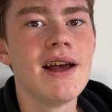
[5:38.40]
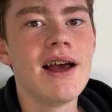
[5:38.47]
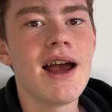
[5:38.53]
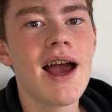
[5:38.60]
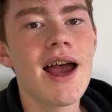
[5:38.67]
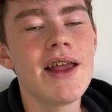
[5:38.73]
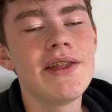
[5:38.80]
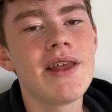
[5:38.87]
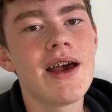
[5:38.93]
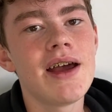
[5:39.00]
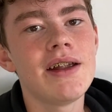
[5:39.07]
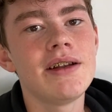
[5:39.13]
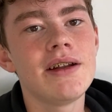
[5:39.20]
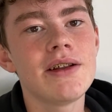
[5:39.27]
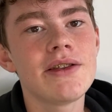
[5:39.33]
and
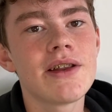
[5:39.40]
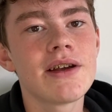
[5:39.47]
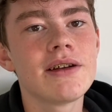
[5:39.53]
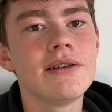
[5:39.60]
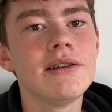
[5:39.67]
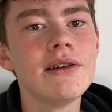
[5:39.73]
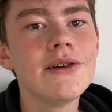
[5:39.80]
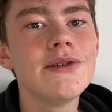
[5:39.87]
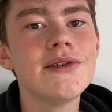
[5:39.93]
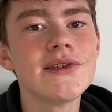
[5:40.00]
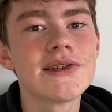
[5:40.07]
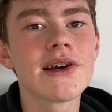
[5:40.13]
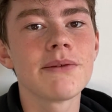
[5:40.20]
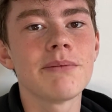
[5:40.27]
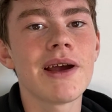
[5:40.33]
then they lose
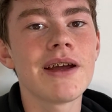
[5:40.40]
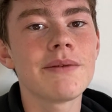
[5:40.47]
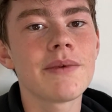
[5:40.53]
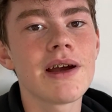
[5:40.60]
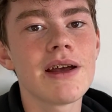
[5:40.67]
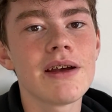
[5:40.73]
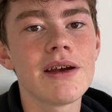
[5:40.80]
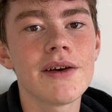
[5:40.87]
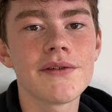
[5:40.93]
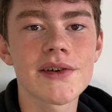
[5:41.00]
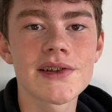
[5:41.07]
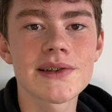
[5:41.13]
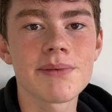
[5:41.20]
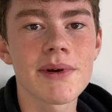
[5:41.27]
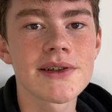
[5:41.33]
their main way of
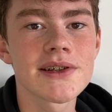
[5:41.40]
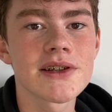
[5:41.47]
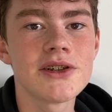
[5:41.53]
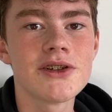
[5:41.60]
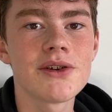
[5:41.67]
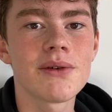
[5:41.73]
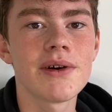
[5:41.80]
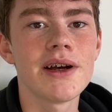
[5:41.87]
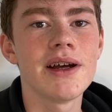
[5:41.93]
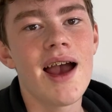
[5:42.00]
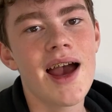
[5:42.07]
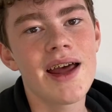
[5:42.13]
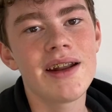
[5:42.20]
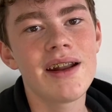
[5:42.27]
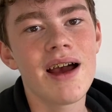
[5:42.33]
expressing joy.
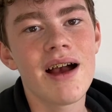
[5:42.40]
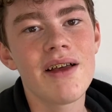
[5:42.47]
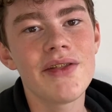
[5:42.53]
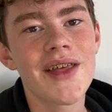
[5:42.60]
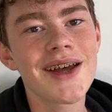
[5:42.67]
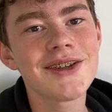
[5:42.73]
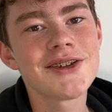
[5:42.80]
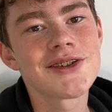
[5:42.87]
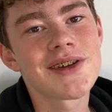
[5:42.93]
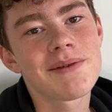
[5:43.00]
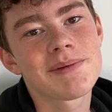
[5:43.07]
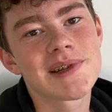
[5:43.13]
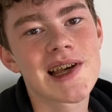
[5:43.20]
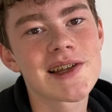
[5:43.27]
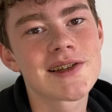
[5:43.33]
And that just
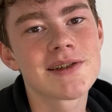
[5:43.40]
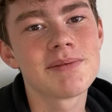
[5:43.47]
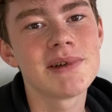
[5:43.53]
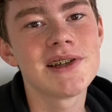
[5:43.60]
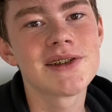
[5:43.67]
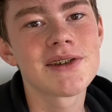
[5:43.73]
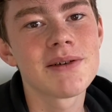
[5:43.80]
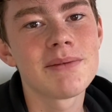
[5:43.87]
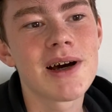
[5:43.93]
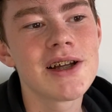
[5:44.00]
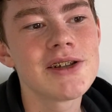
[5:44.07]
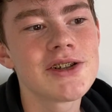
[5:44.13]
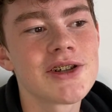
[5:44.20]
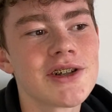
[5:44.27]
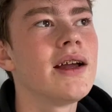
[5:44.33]
upsets me so
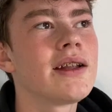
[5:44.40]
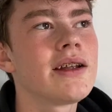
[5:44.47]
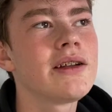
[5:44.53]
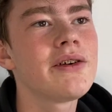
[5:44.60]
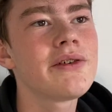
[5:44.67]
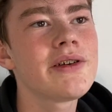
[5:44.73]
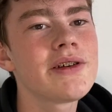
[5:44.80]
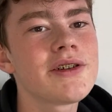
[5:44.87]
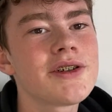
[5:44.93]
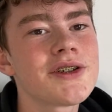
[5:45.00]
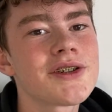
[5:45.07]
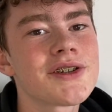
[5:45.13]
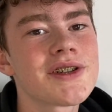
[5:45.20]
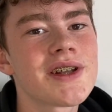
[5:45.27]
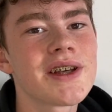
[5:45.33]
much. And I know you're
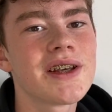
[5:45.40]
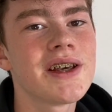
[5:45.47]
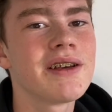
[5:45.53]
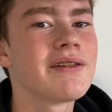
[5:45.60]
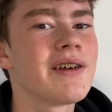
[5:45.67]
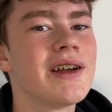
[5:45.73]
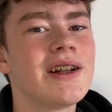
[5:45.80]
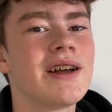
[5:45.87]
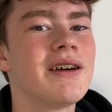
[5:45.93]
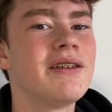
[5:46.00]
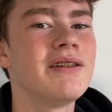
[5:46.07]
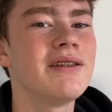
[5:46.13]
just thinking right now,